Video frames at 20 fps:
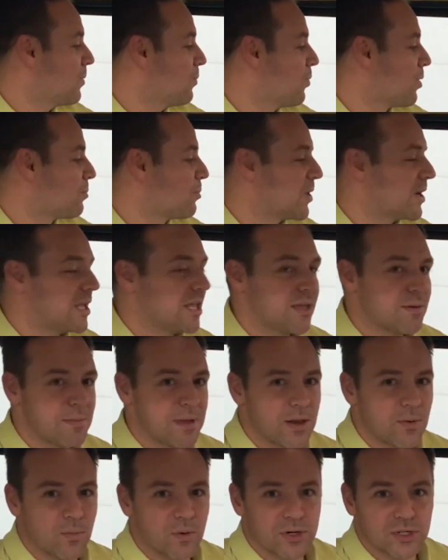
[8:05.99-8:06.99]
We're bringing
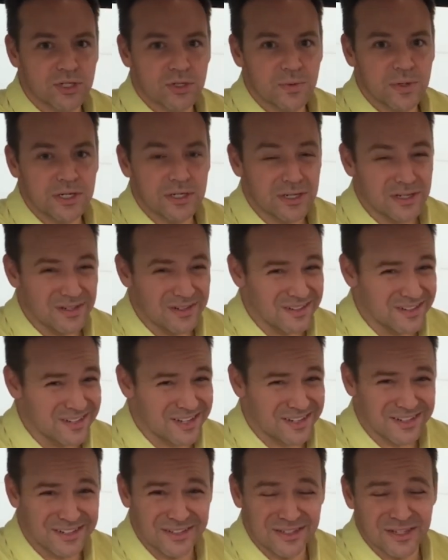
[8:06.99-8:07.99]
them in. We're doing
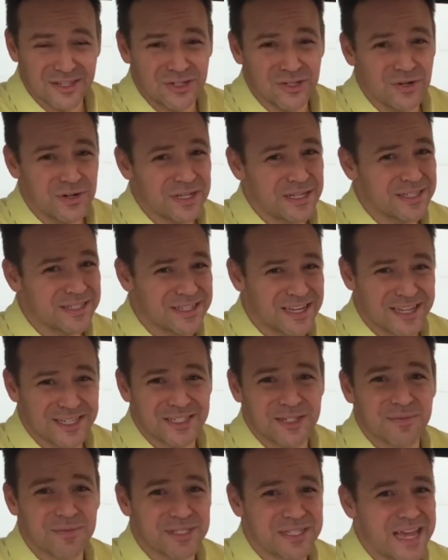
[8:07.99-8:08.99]
the duties,
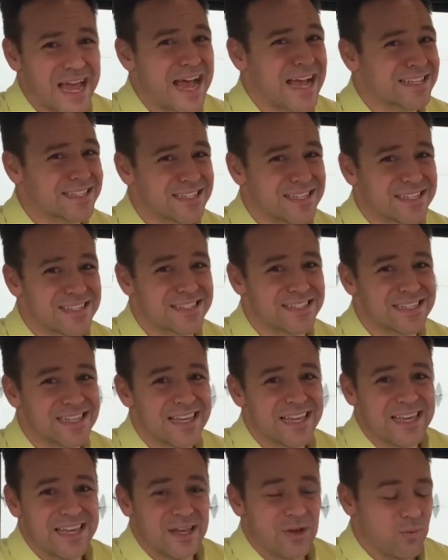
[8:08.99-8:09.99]
customs, taxes.
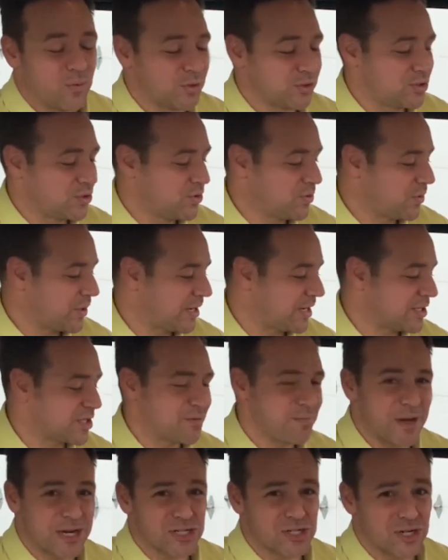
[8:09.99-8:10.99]
We'll do an
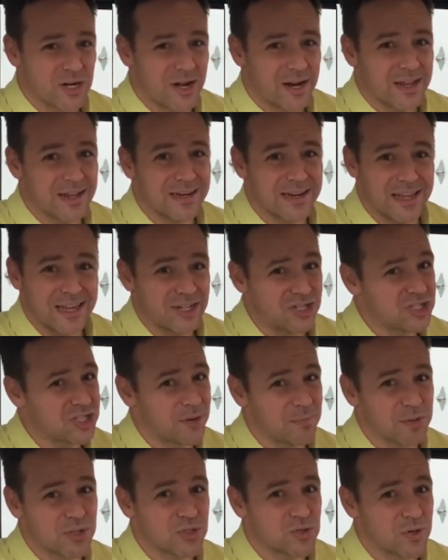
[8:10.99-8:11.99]
inspection on it and
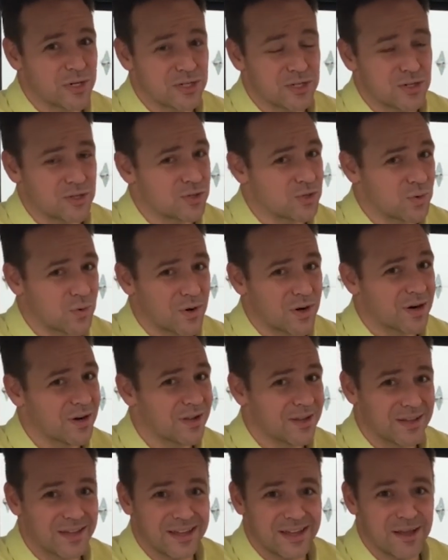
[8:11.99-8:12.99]
ship it straight to your door
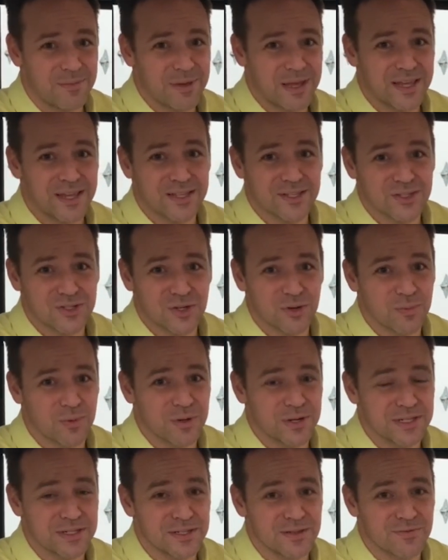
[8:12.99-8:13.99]
and make it
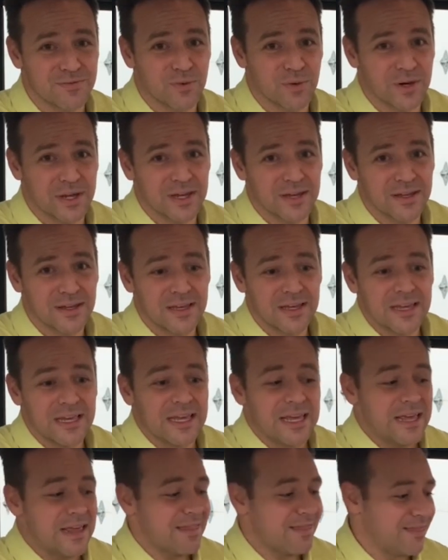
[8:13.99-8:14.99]
super easy for you.
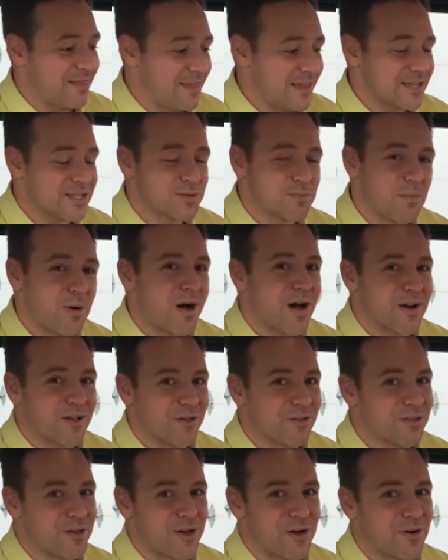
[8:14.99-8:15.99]
This
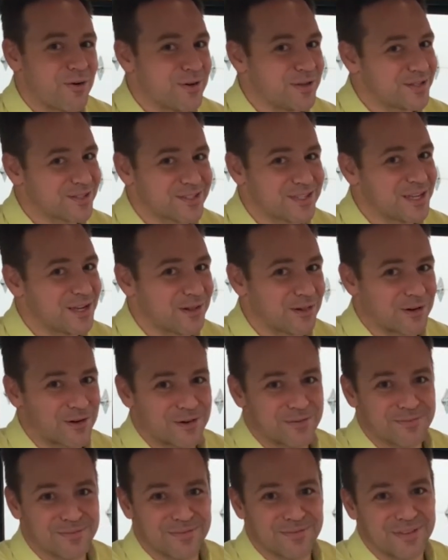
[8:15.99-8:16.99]
model, though, is
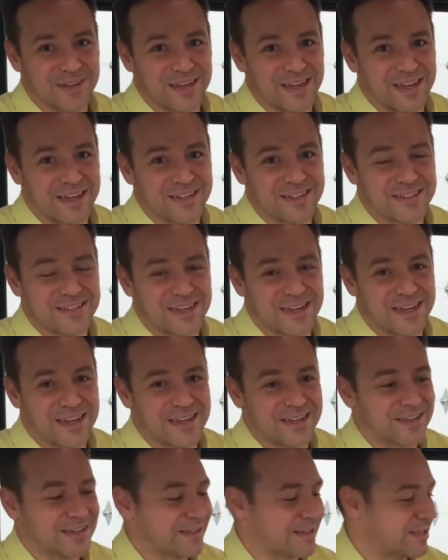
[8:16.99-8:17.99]
killer, and
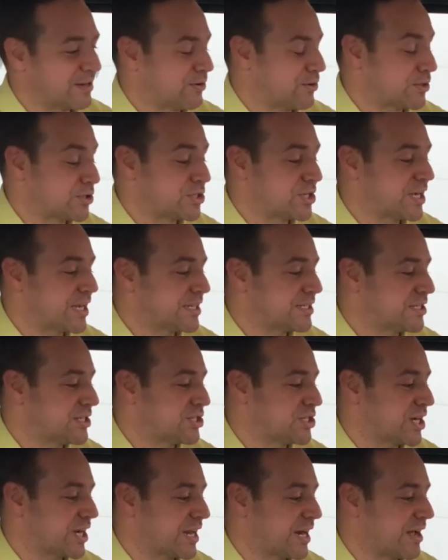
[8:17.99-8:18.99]
encourage you guys to
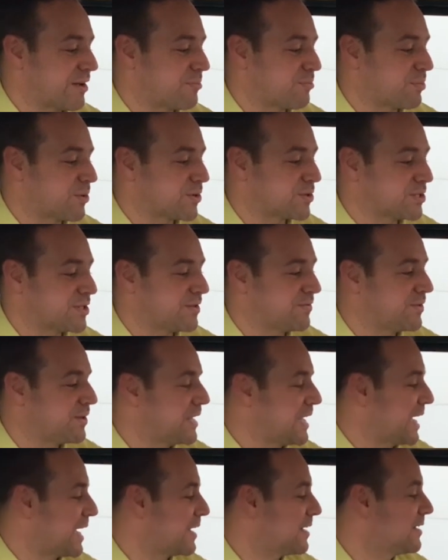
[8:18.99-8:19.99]
check it out in person if you
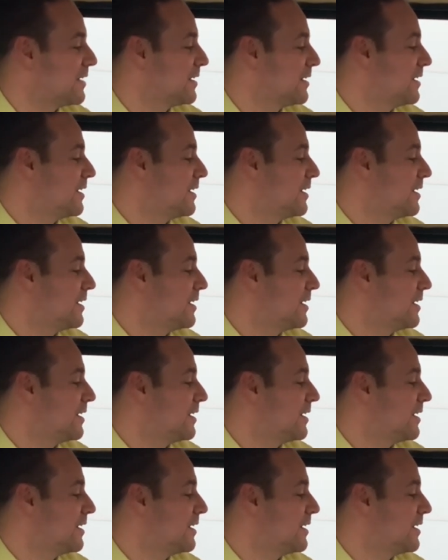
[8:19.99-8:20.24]
can.